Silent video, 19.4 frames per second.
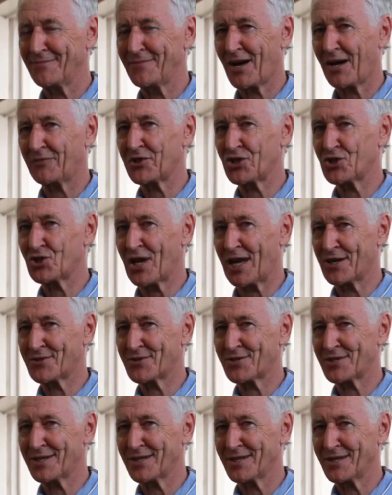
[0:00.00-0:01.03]
of the
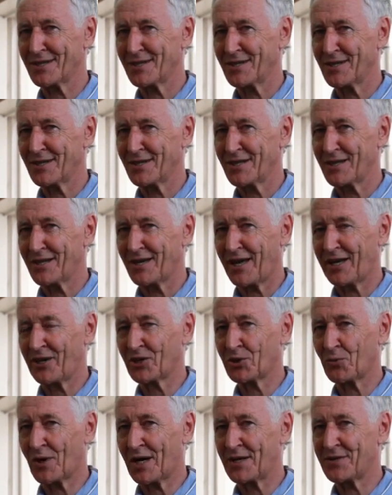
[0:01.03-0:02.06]
chest. In
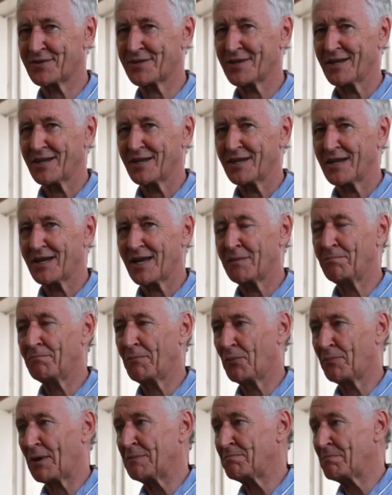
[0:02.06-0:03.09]
other words, in
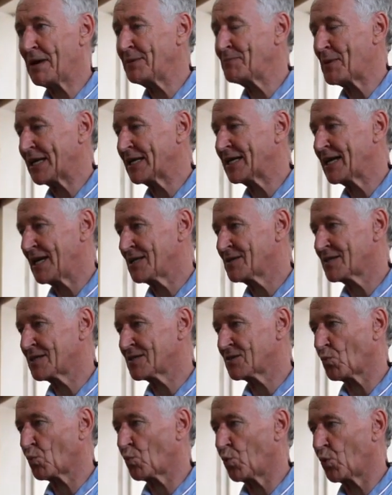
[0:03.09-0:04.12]
many
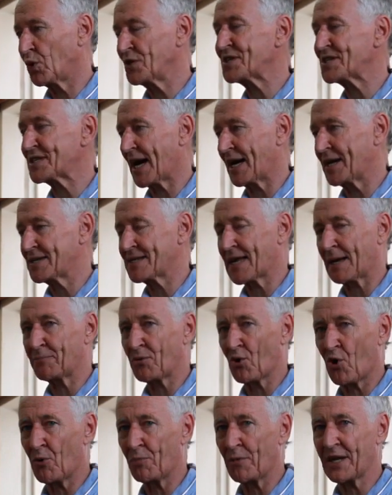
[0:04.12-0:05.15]
cases, one side is
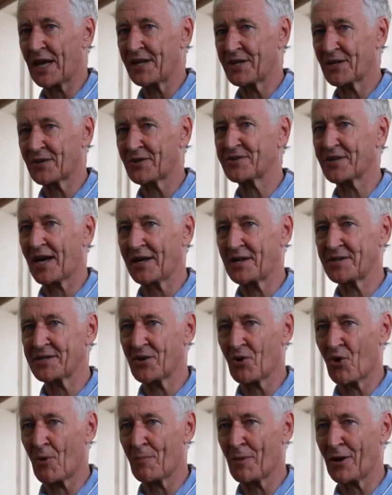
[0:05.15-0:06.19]
abnormal and the other side is
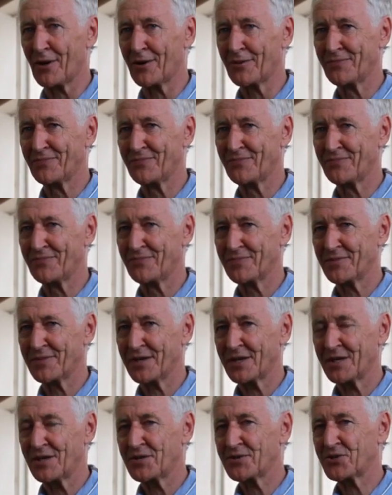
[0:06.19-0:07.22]
normal.
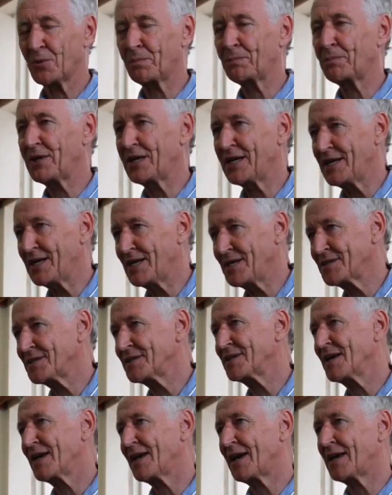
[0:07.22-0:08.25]
So
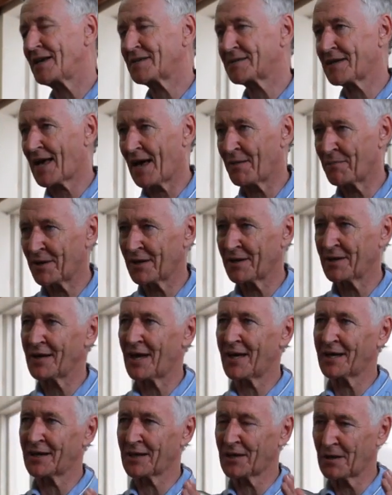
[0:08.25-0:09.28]
please examine
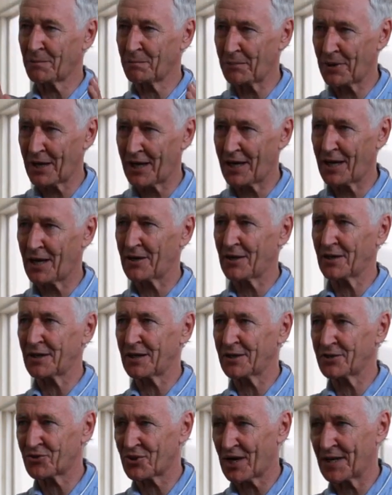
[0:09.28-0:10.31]
and compare and
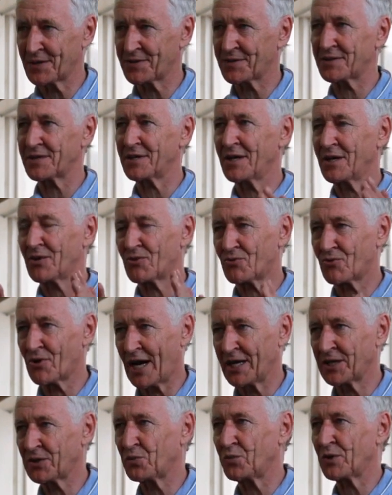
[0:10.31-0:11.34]
contrast
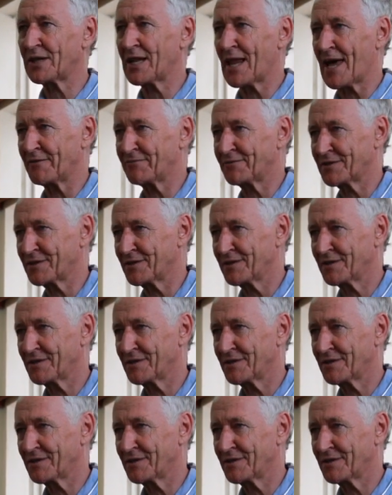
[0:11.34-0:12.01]
right with left.